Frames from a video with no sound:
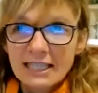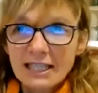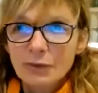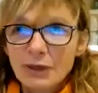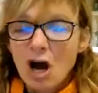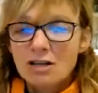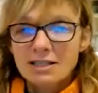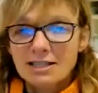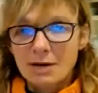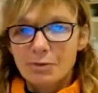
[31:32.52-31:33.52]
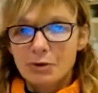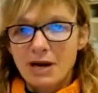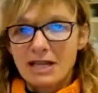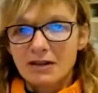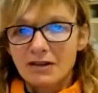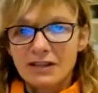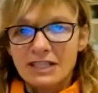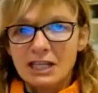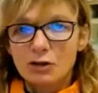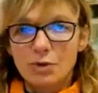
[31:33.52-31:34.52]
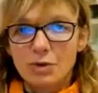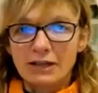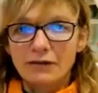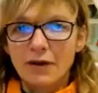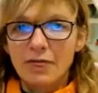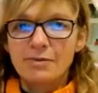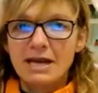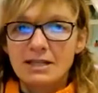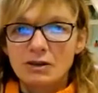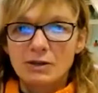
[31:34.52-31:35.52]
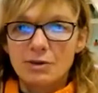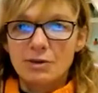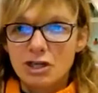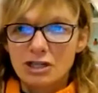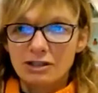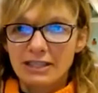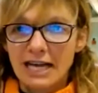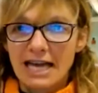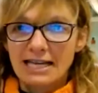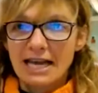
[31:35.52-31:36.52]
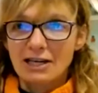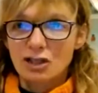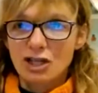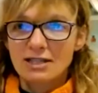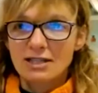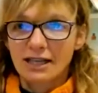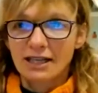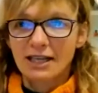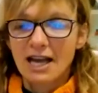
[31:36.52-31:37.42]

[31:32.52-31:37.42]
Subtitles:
we can't separate the physical body from the mental, emotional, and energetic.